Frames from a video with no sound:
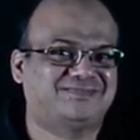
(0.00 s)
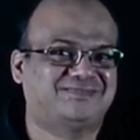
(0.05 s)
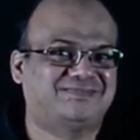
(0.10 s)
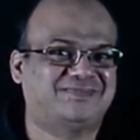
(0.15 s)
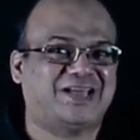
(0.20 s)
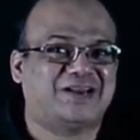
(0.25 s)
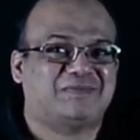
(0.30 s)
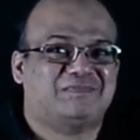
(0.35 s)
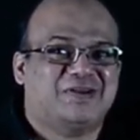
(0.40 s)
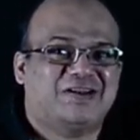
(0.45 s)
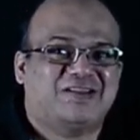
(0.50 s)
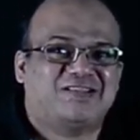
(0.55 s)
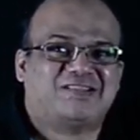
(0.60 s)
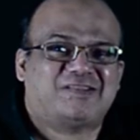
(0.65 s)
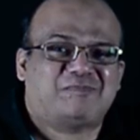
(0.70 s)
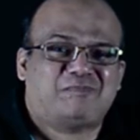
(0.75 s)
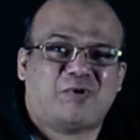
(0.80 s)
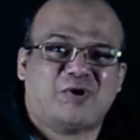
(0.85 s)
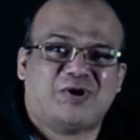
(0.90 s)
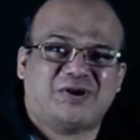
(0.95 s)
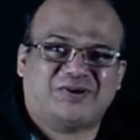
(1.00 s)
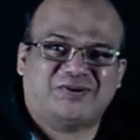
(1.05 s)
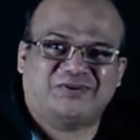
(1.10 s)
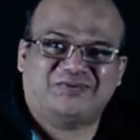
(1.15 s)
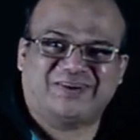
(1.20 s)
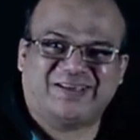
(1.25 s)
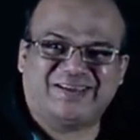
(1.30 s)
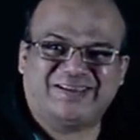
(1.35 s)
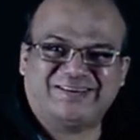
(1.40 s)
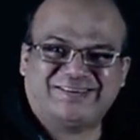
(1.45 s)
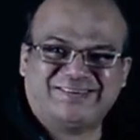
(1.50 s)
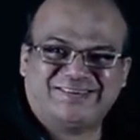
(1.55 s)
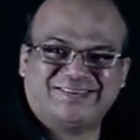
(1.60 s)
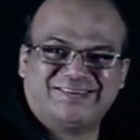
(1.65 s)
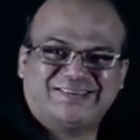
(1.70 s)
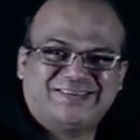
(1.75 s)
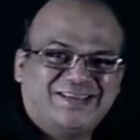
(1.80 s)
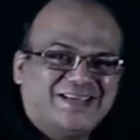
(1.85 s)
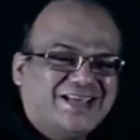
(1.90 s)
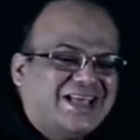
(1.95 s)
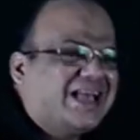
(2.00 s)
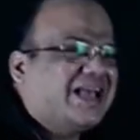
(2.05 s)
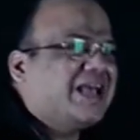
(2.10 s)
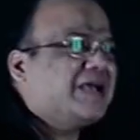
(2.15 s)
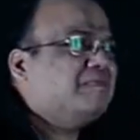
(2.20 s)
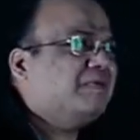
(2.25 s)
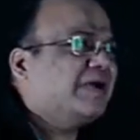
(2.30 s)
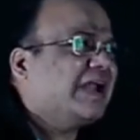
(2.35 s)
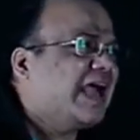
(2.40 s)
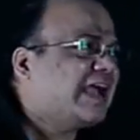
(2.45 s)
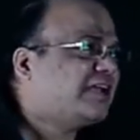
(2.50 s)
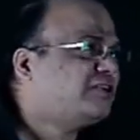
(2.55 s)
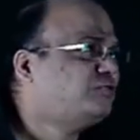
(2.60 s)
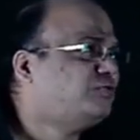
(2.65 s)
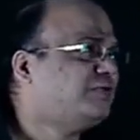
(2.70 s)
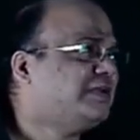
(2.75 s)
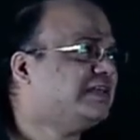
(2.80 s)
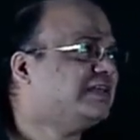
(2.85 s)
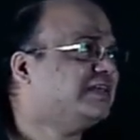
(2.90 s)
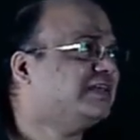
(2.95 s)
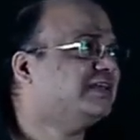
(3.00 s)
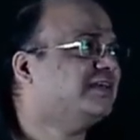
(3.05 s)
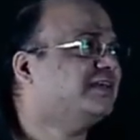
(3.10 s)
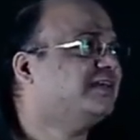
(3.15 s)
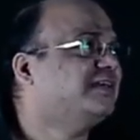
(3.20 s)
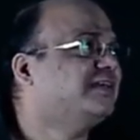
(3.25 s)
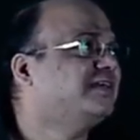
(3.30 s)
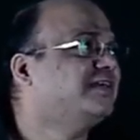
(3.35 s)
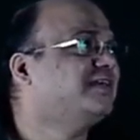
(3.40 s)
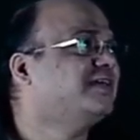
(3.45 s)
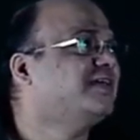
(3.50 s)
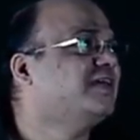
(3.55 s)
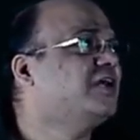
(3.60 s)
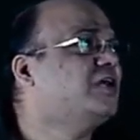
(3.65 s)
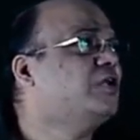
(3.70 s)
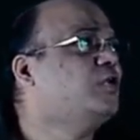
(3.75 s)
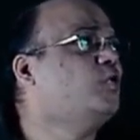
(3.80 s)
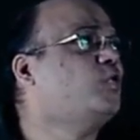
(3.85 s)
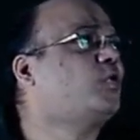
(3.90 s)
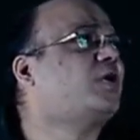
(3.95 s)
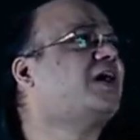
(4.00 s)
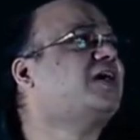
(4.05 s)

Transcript: That may disappoint you, right? But actually, look